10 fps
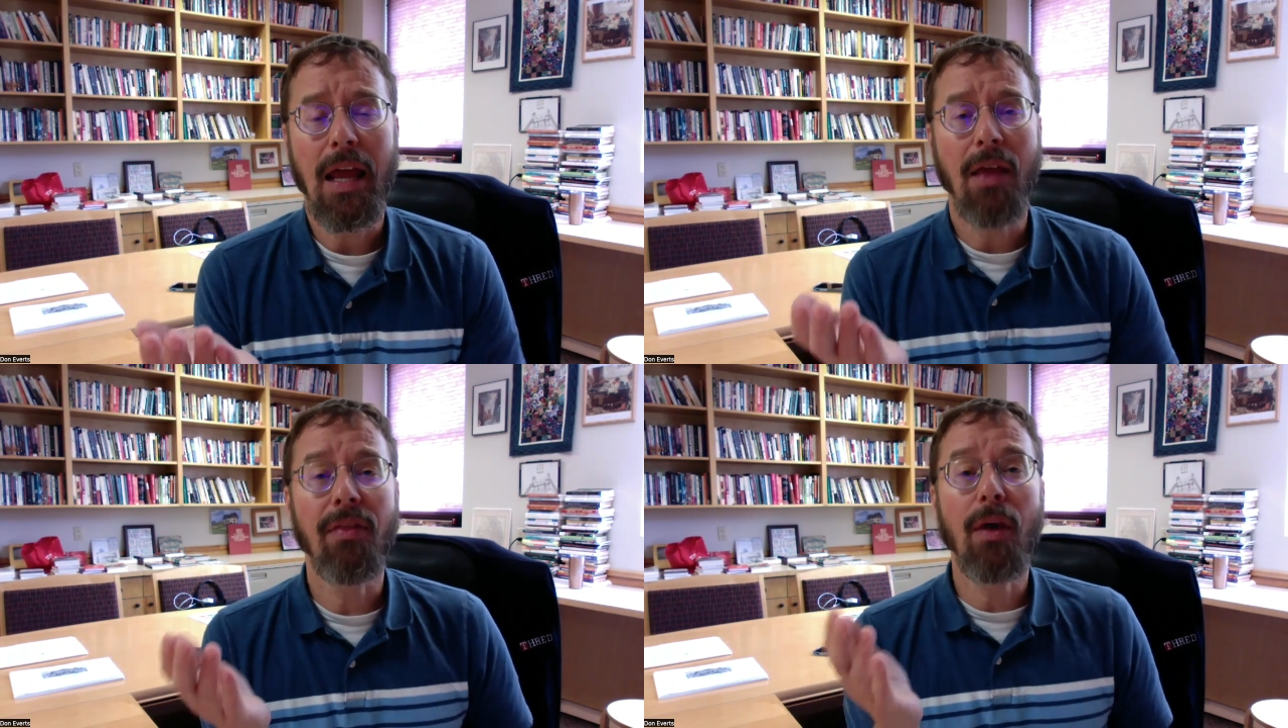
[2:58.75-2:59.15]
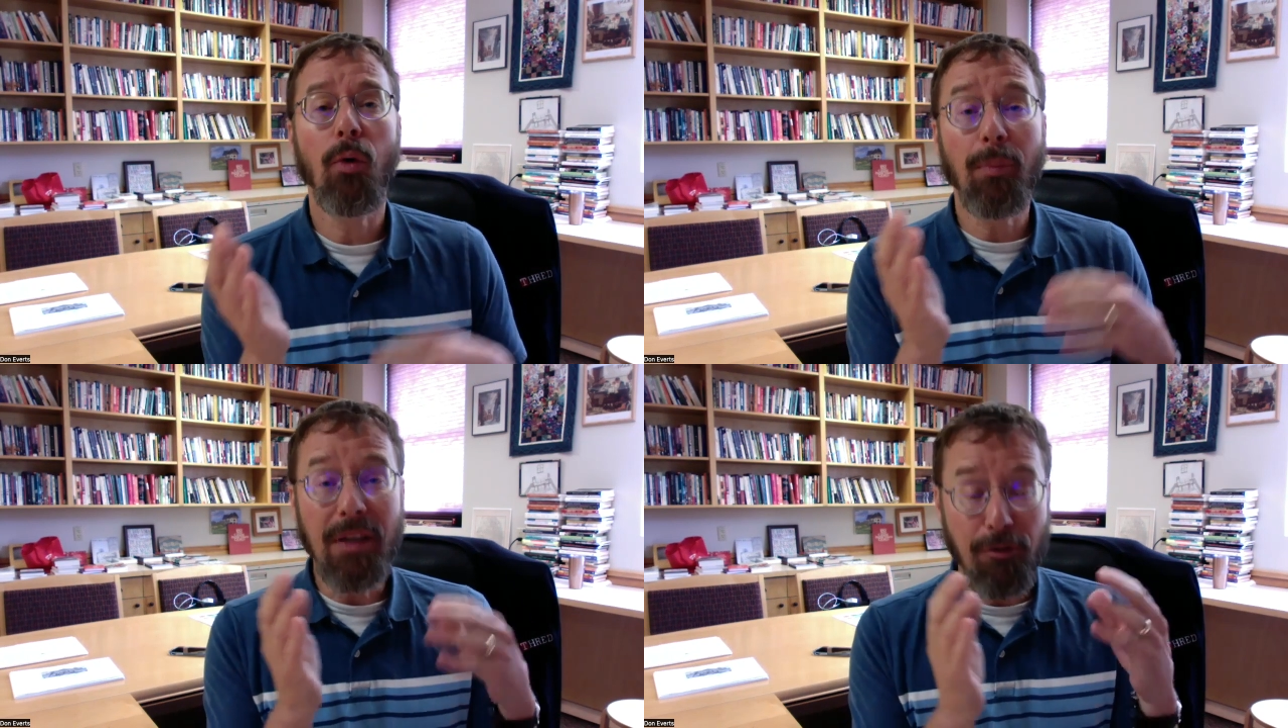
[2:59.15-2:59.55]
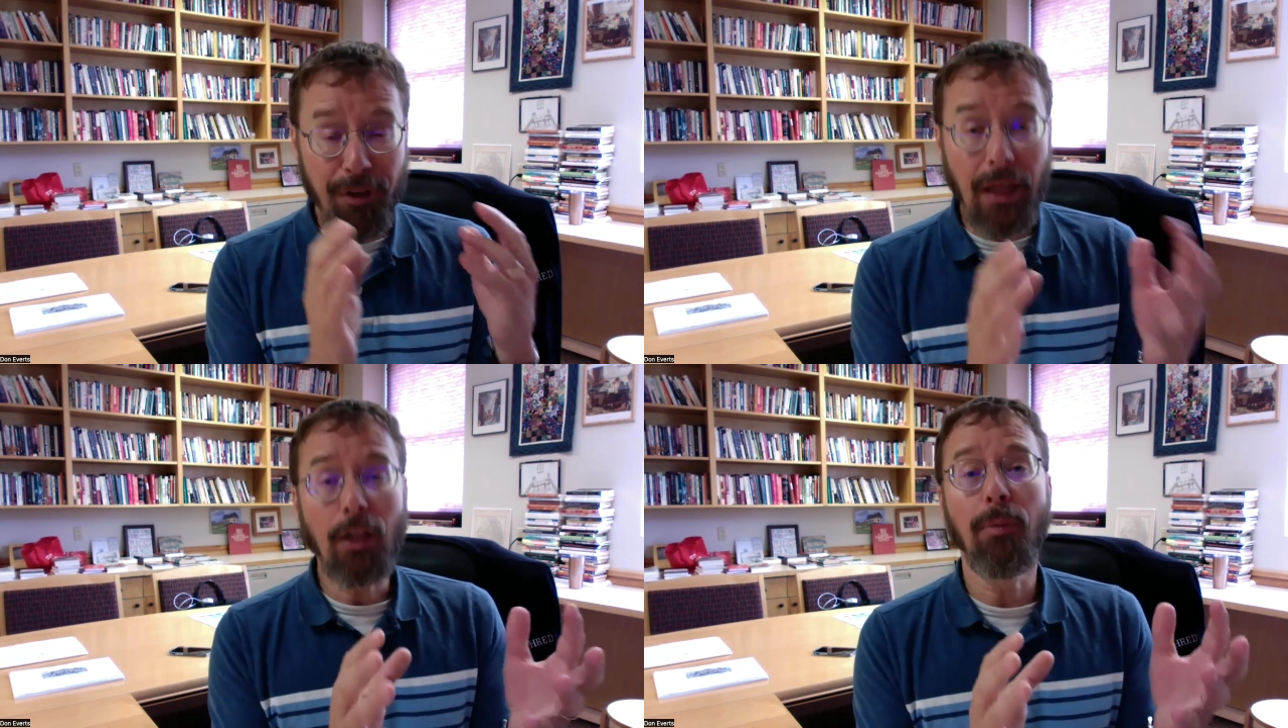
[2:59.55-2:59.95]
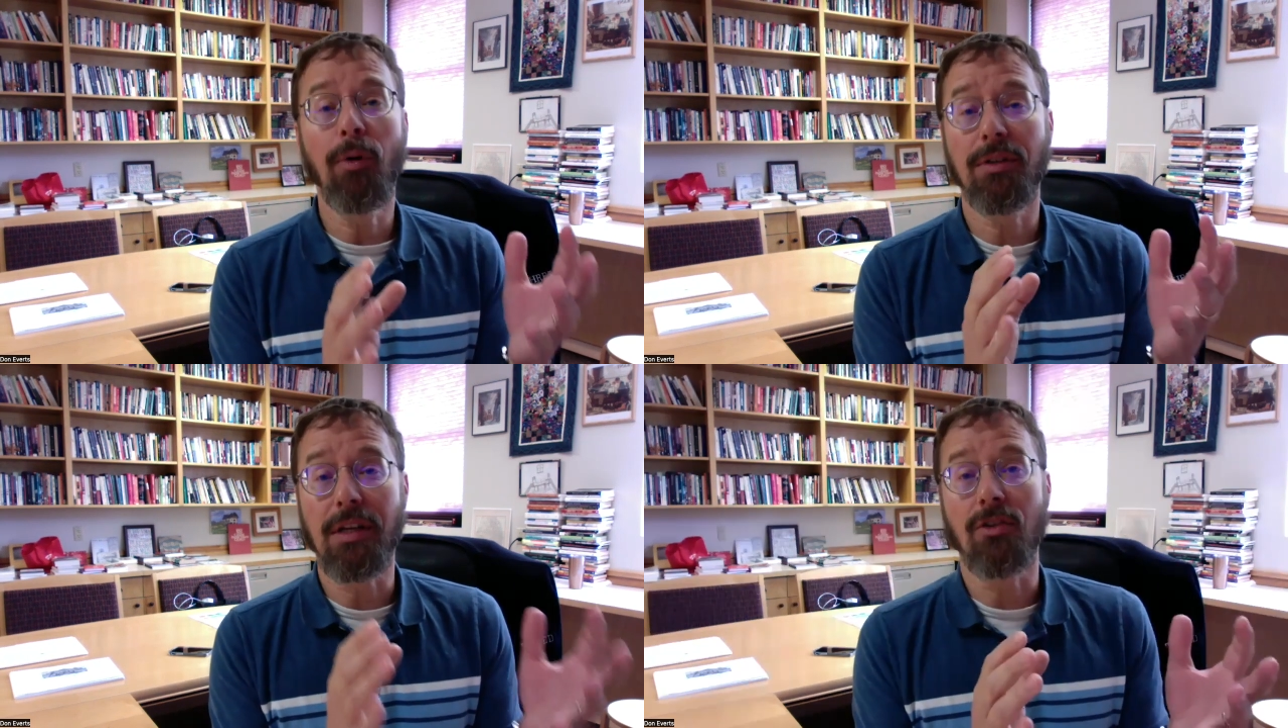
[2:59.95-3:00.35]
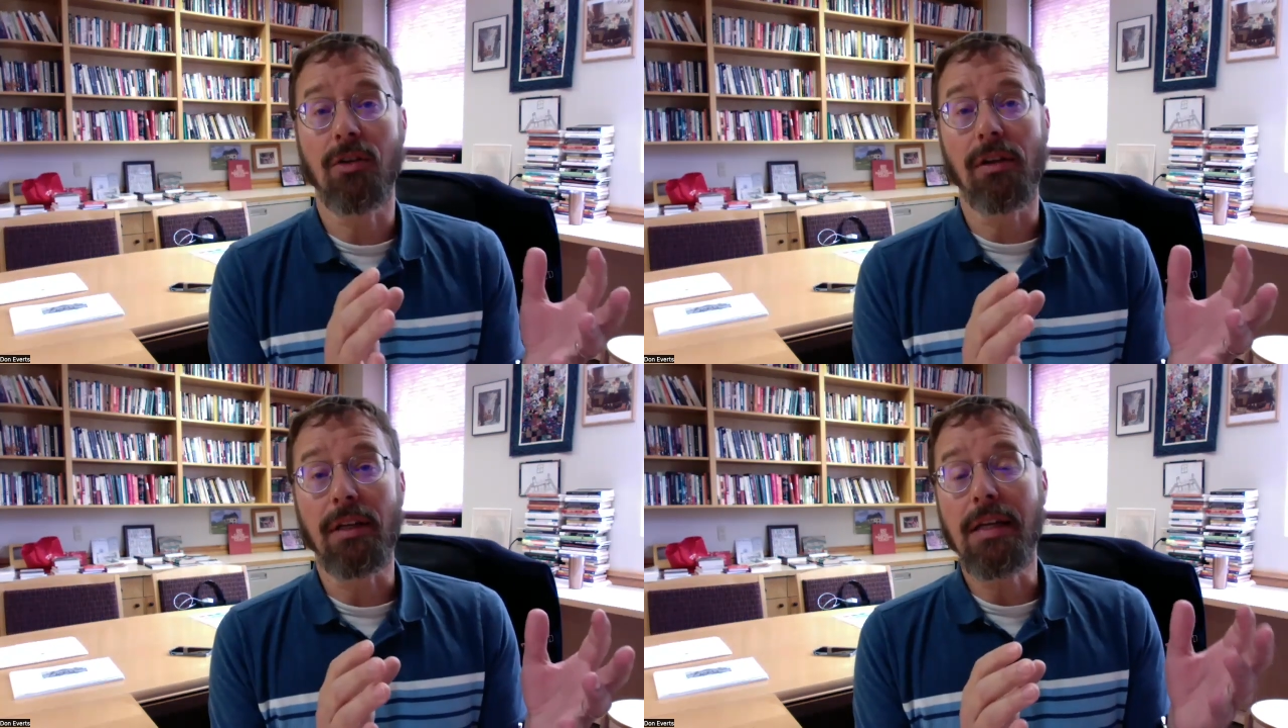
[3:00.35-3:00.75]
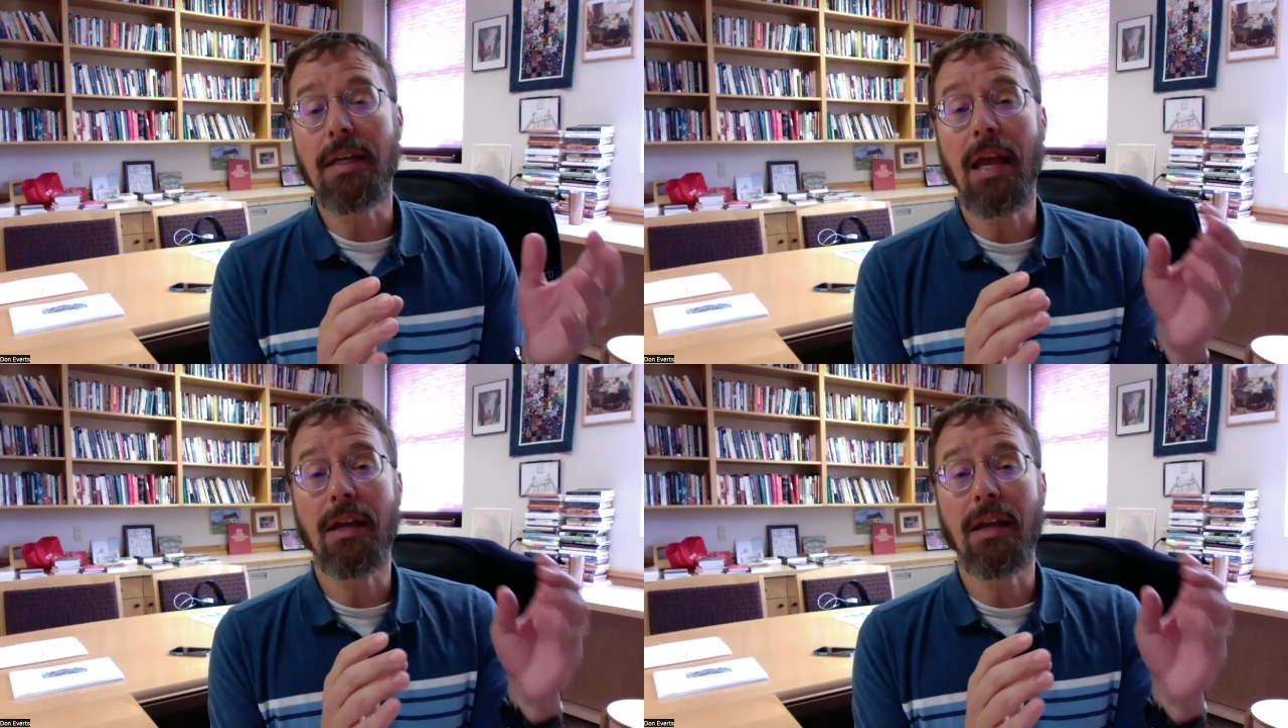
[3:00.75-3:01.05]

And they will be available digitally.